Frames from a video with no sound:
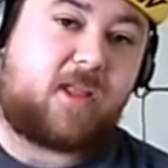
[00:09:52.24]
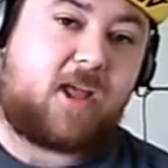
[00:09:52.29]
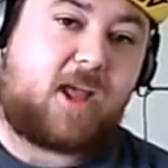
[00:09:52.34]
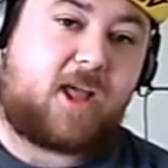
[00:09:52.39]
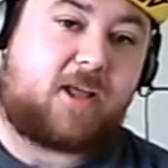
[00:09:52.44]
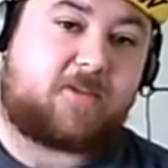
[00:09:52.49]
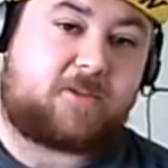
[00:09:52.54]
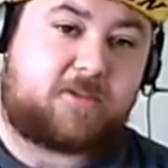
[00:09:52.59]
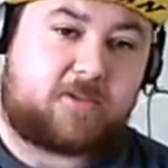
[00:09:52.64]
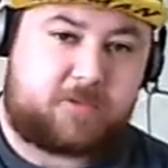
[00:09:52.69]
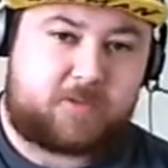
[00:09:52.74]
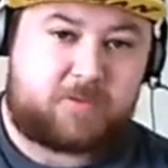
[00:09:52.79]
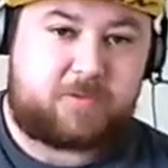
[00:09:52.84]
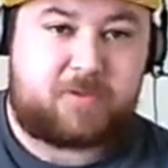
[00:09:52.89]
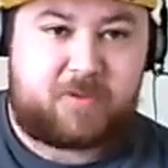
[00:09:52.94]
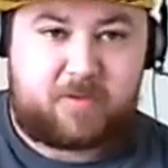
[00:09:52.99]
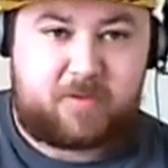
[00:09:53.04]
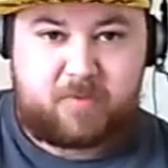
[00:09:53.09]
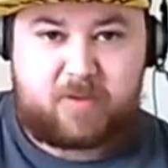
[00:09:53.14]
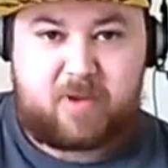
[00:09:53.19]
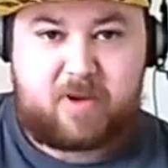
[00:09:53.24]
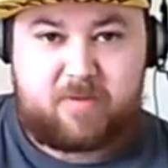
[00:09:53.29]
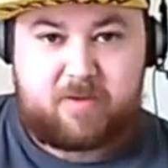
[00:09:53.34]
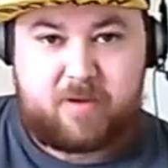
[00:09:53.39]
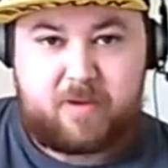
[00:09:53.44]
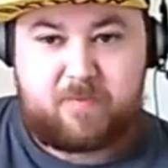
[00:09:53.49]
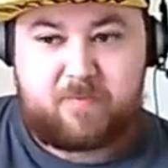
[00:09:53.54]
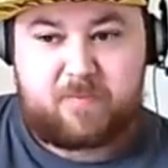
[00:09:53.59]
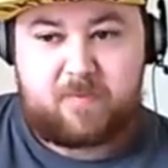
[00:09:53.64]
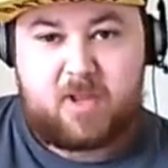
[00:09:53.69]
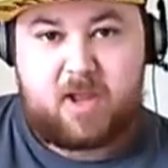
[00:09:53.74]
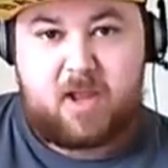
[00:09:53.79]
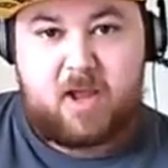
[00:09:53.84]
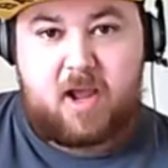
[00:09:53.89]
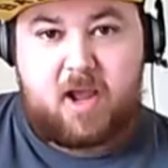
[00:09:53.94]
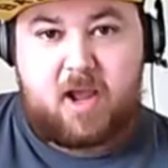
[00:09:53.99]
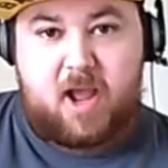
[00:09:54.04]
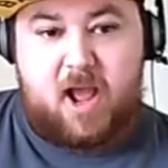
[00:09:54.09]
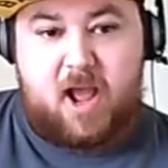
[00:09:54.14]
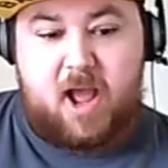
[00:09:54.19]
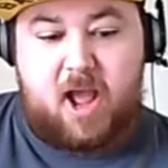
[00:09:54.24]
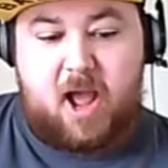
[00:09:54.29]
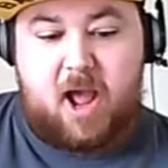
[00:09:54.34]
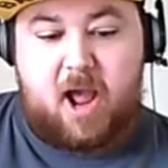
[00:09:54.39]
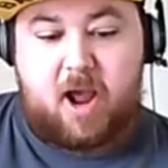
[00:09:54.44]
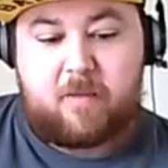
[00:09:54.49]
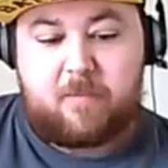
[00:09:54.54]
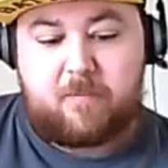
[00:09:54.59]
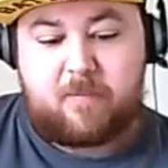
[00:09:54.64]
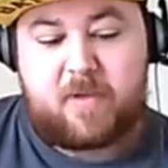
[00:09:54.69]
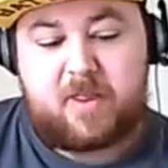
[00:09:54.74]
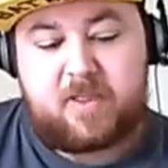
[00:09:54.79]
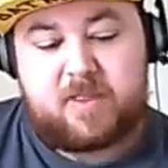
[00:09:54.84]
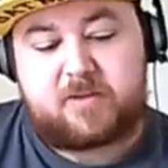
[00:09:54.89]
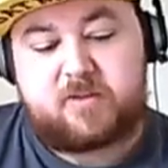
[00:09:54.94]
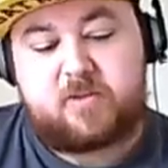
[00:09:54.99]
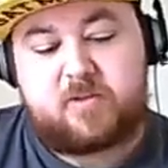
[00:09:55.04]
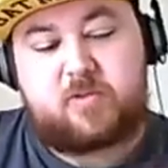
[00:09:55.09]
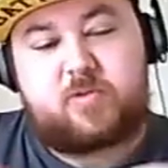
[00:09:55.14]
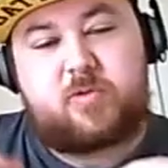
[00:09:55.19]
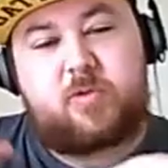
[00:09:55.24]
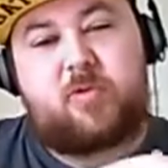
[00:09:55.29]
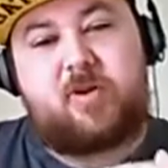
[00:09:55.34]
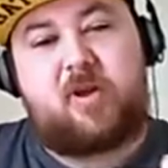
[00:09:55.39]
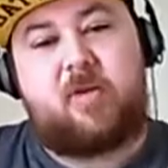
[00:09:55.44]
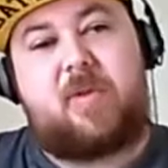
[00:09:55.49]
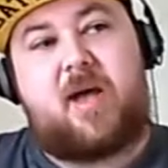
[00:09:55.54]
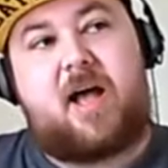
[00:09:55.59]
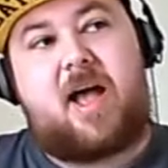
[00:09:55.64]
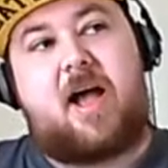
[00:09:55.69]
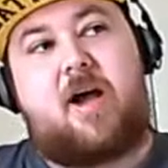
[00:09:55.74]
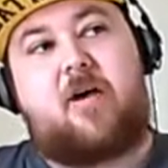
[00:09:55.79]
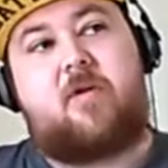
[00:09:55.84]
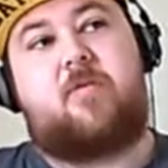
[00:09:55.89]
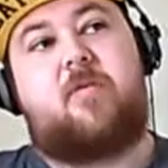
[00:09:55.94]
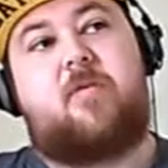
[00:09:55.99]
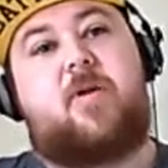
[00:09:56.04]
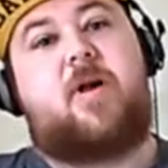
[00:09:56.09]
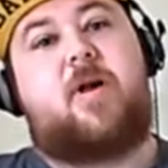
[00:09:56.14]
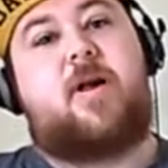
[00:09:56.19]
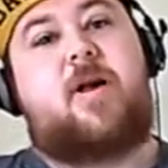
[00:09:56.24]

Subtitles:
to the Imperium, and they're sort of talking about how